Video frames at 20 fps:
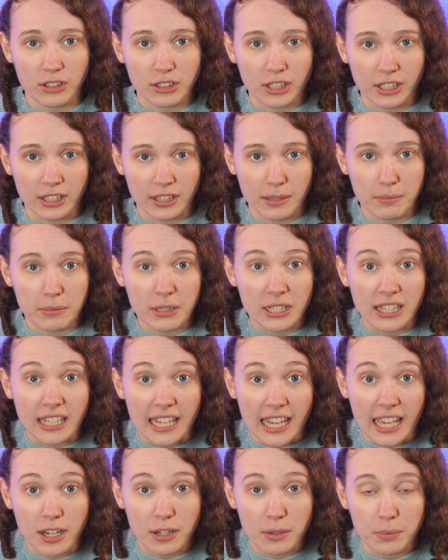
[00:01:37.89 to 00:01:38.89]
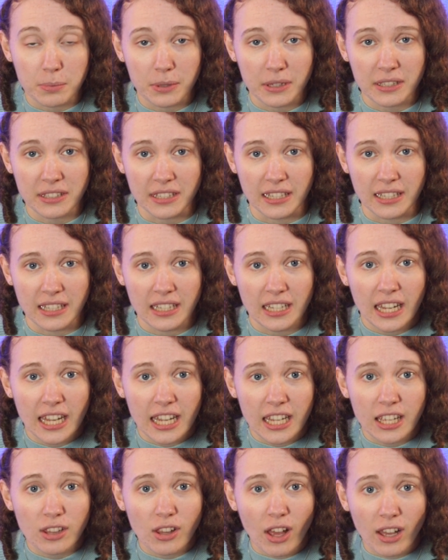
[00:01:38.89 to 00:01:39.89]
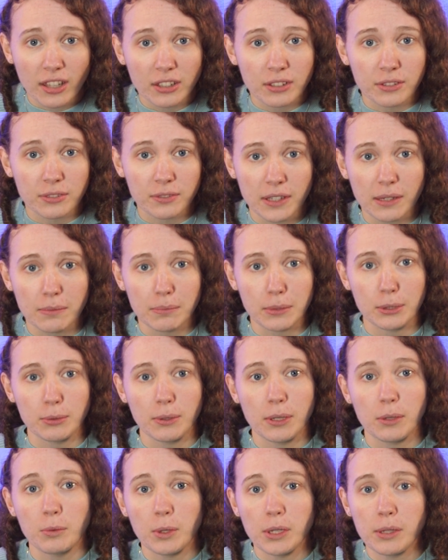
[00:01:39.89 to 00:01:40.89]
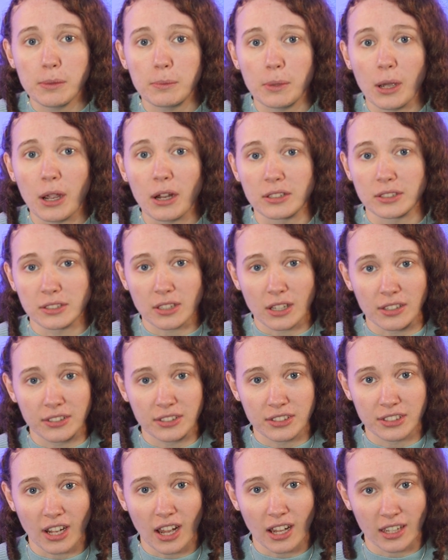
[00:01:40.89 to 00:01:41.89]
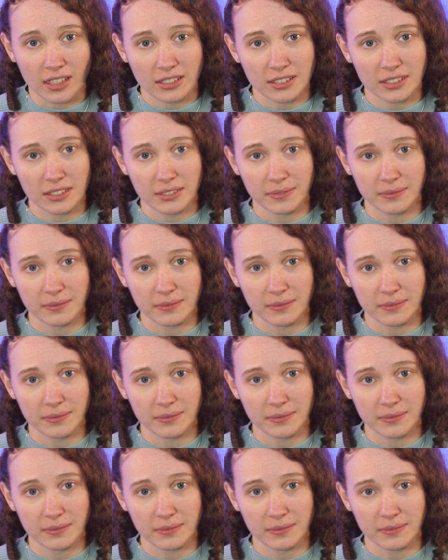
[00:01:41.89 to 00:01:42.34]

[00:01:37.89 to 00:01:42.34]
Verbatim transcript: took them to the inner prison. He locked their feet between wooden bars called stocks.